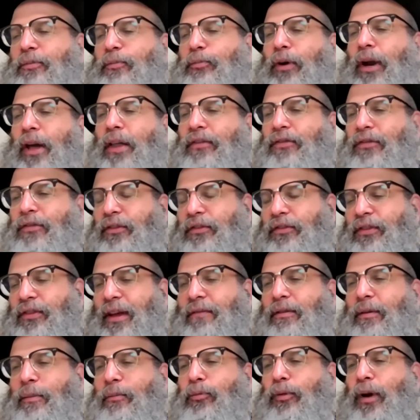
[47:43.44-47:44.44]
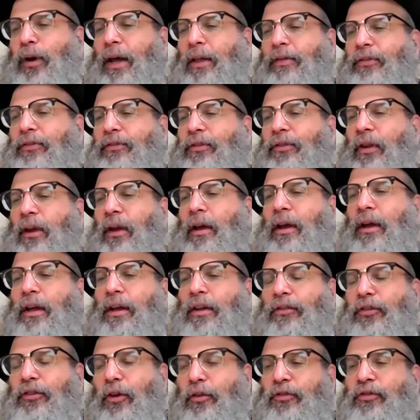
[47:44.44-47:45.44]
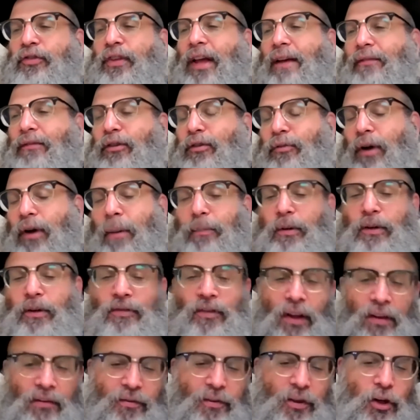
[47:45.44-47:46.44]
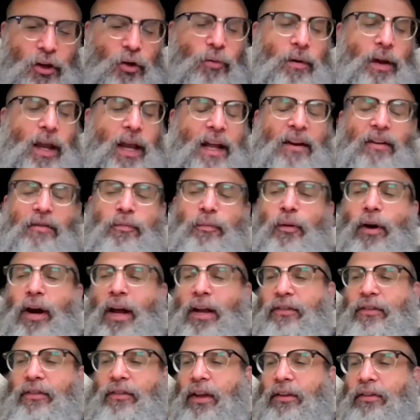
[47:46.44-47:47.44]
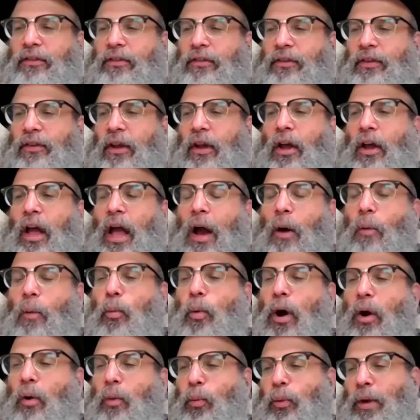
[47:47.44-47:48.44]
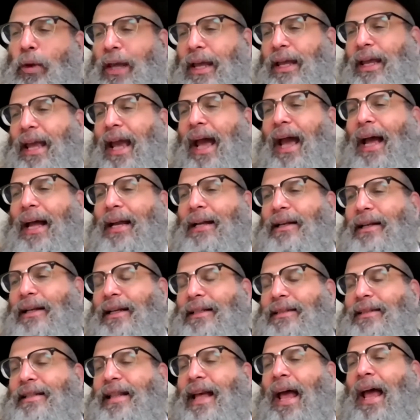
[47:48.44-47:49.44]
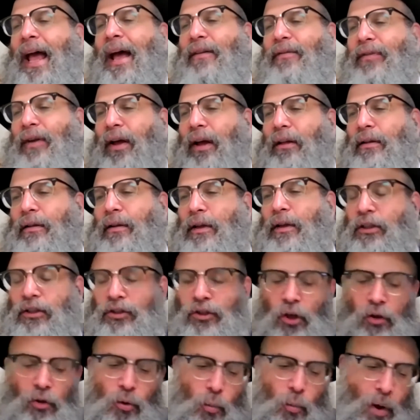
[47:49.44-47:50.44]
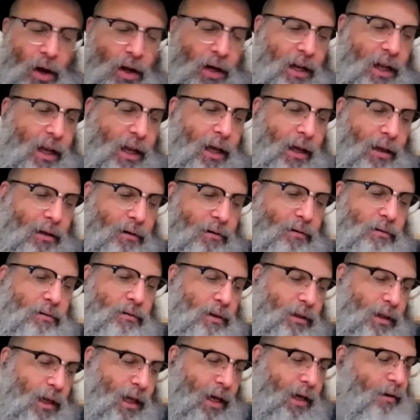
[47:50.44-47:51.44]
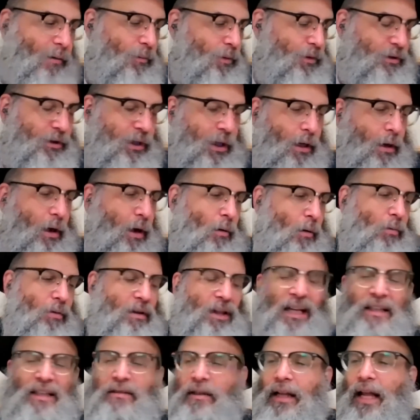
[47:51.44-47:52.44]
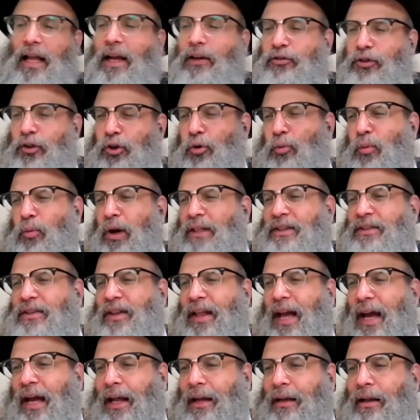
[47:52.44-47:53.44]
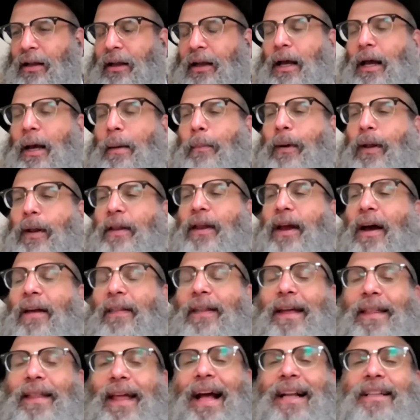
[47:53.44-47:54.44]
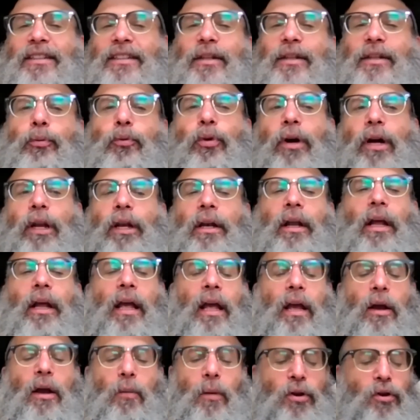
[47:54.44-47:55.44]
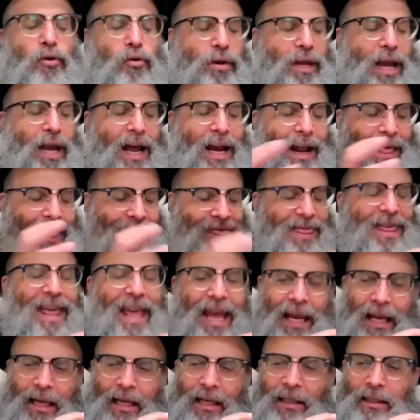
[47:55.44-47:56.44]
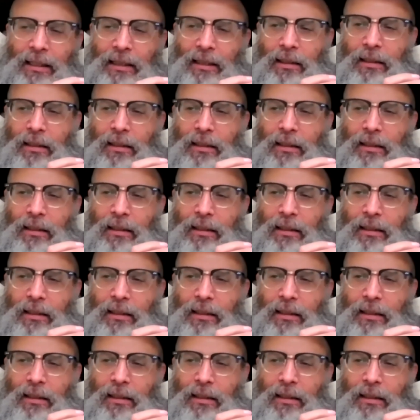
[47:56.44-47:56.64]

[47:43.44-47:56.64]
breaths and seven breaths? So seven represents the creative process. And what we get is the Hevel. So on the one hand, again, we say, oh, well, that's lousy. Who wants that? But on the other hand, that's the point. When you get a thing,